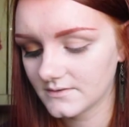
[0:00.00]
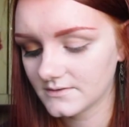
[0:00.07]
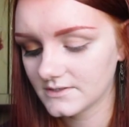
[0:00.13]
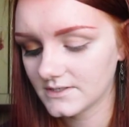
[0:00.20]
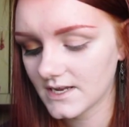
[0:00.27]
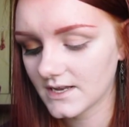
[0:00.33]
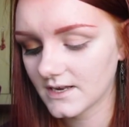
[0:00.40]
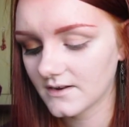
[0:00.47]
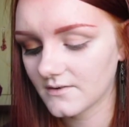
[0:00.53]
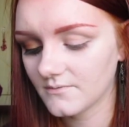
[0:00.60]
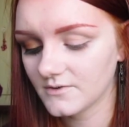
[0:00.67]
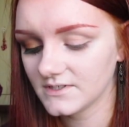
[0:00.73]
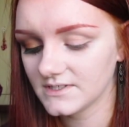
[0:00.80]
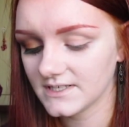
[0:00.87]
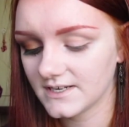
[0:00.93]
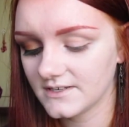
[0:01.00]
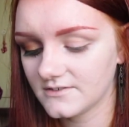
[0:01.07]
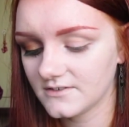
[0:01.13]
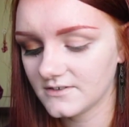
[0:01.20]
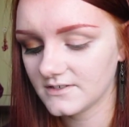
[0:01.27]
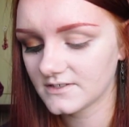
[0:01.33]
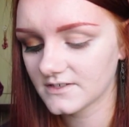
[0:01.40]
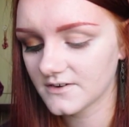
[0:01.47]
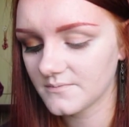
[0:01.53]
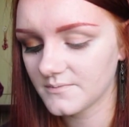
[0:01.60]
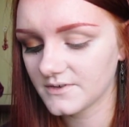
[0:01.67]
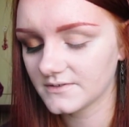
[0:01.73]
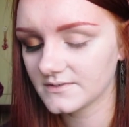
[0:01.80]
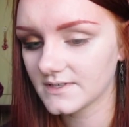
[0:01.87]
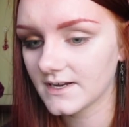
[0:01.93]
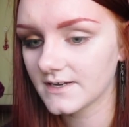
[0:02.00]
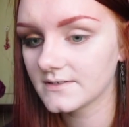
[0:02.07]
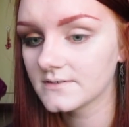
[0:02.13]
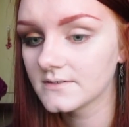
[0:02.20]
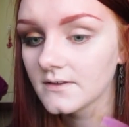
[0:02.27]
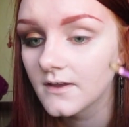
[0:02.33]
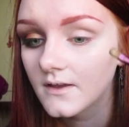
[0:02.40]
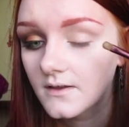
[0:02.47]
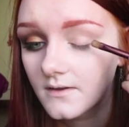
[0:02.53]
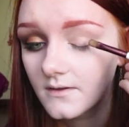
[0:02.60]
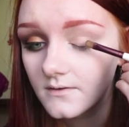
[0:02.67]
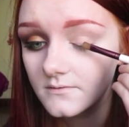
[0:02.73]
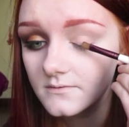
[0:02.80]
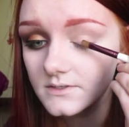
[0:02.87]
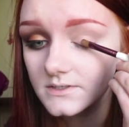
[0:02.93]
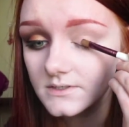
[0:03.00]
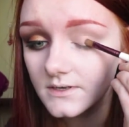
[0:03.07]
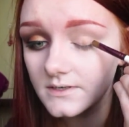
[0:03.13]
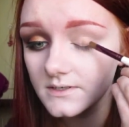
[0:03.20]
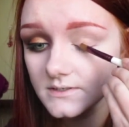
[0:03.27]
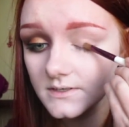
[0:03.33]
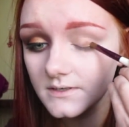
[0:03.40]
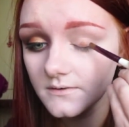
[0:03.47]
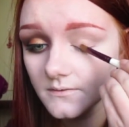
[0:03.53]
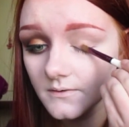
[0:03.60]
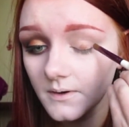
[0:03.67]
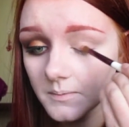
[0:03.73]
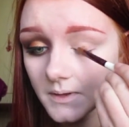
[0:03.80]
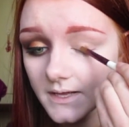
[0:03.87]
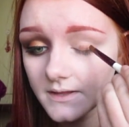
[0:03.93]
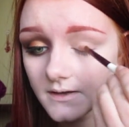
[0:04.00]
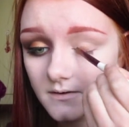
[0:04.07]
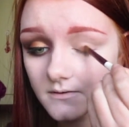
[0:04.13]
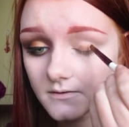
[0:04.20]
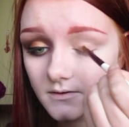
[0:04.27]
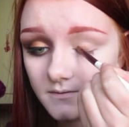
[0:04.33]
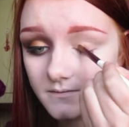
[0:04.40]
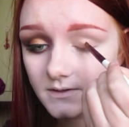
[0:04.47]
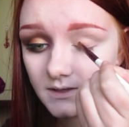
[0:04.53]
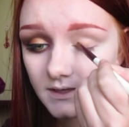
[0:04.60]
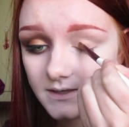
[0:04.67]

just taking it on one side, you don't need to cut both sides, just going to apply that all over the